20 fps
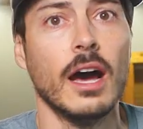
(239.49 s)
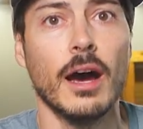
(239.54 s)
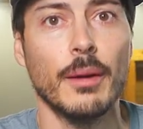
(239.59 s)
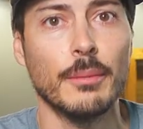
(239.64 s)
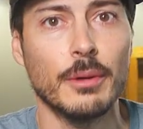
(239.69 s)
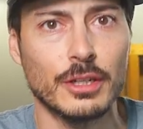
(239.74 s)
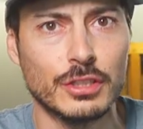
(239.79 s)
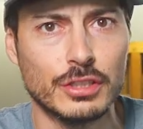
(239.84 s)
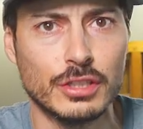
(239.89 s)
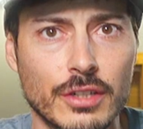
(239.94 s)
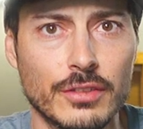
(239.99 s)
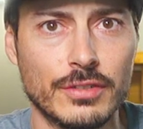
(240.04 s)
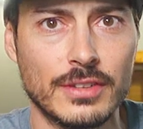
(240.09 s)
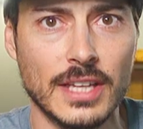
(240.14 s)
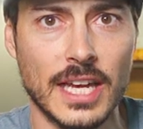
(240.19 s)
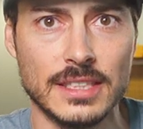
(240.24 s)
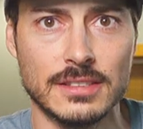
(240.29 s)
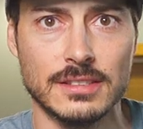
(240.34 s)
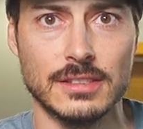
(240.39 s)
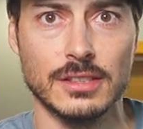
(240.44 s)
I'm not if
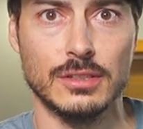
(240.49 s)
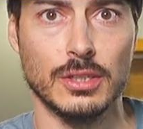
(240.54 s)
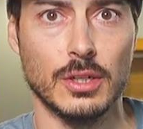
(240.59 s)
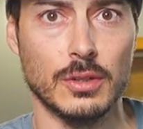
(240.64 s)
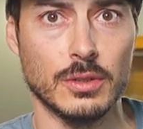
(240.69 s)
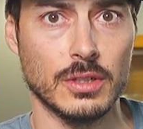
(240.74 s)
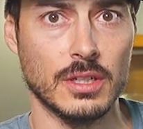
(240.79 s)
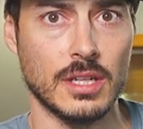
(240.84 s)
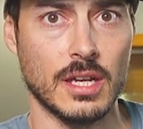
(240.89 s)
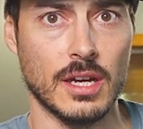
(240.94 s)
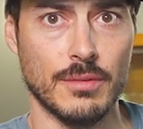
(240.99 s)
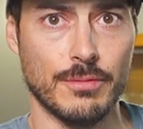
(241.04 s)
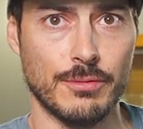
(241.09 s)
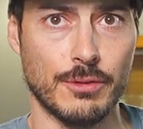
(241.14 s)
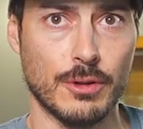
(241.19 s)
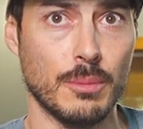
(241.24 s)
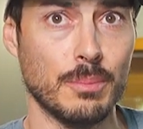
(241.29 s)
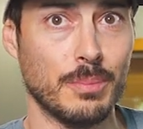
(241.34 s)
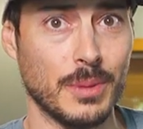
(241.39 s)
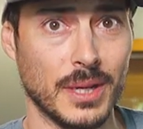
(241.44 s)
that's the total
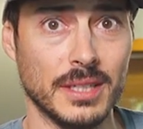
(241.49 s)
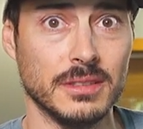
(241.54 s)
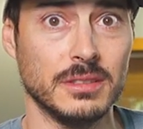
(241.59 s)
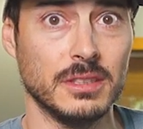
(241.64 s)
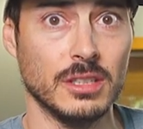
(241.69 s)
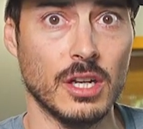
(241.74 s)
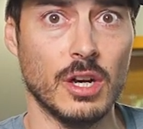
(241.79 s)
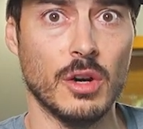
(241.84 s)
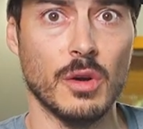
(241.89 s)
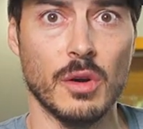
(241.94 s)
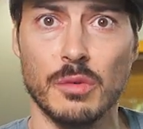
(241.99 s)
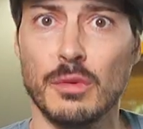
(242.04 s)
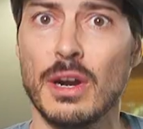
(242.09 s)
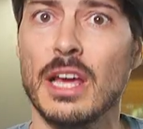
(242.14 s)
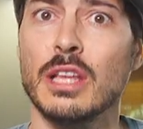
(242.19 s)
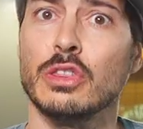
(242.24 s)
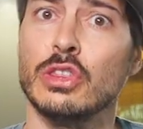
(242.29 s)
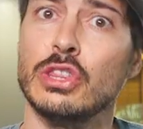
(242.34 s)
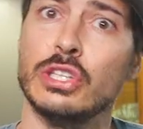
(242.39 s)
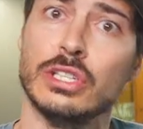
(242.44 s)
comfort, but you know,
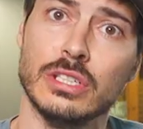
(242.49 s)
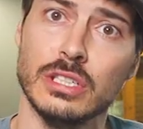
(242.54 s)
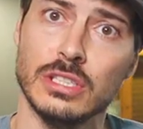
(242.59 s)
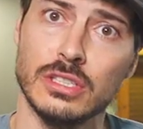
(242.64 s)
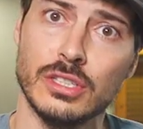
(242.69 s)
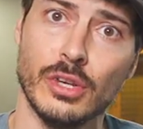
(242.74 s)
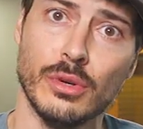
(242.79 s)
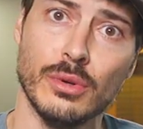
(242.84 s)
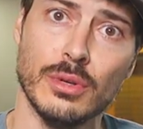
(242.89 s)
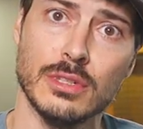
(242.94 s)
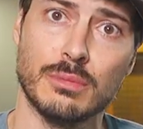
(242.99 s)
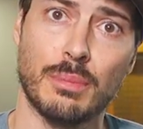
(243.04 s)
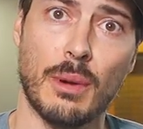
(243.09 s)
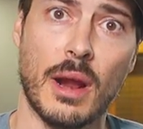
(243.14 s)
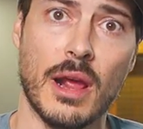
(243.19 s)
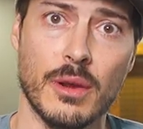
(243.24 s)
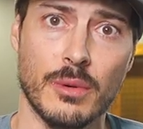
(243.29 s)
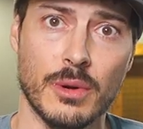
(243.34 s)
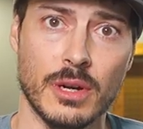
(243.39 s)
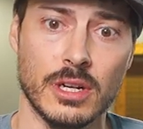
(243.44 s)
around 32 is
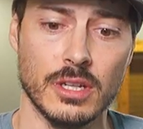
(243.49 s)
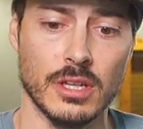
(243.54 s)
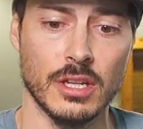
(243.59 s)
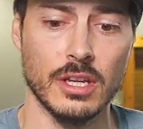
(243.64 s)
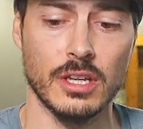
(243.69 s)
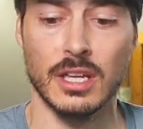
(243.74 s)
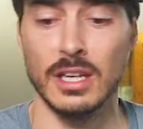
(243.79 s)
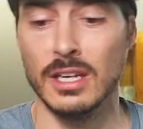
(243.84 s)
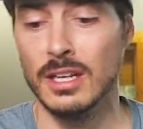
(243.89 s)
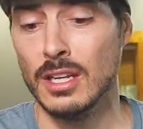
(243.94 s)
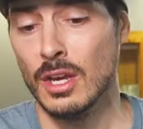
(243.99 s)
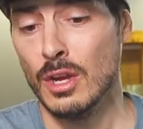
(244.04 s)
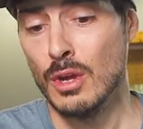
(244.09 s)
probably where you're looking.